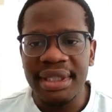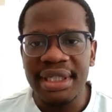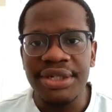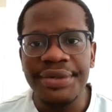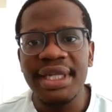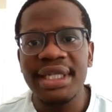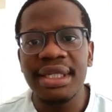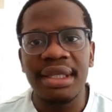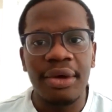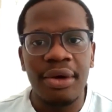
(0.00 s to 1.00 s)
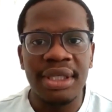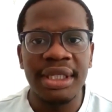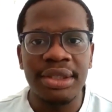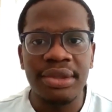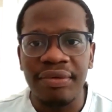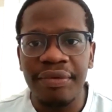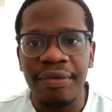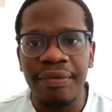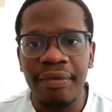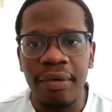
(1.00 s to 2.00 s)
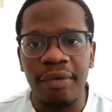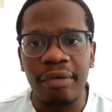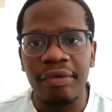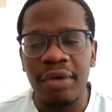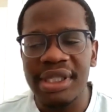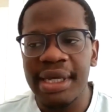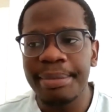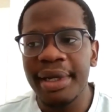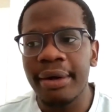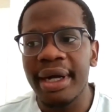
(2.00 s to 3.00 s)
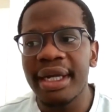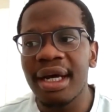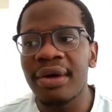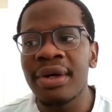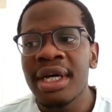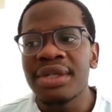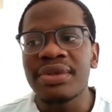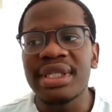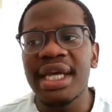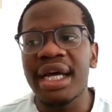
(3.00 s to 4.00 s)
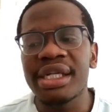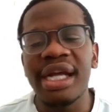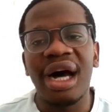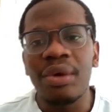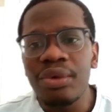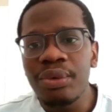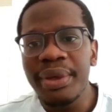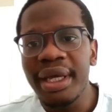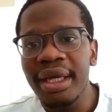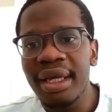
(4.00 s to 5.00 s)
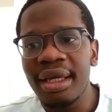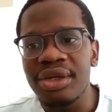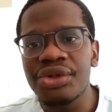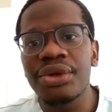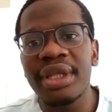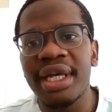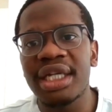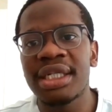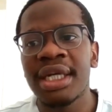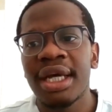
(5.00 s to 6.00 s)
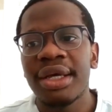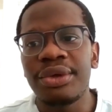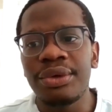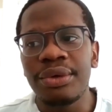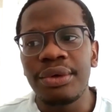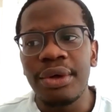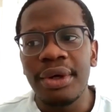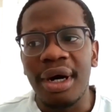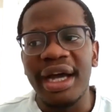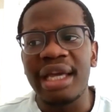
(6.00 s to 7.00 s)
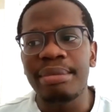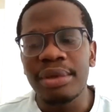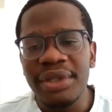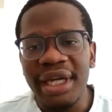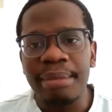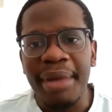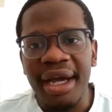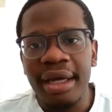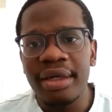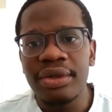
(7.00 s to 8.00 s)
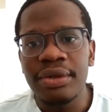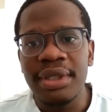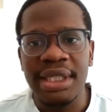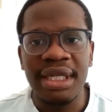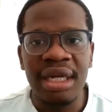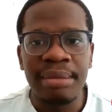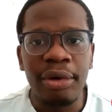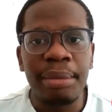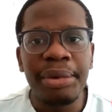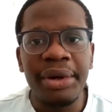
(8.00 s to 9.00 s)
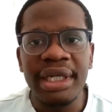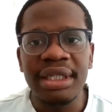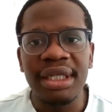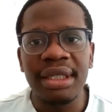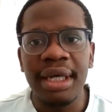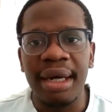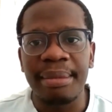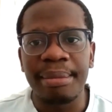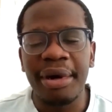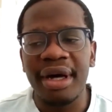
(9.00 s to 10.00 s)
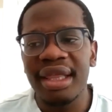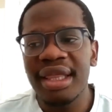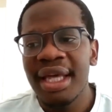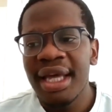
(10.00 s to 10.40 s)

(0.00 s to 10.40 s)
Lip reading: distress in the context of what's happening right now, to see actually how do we ensure that you are able to get back into a sustainable operating path.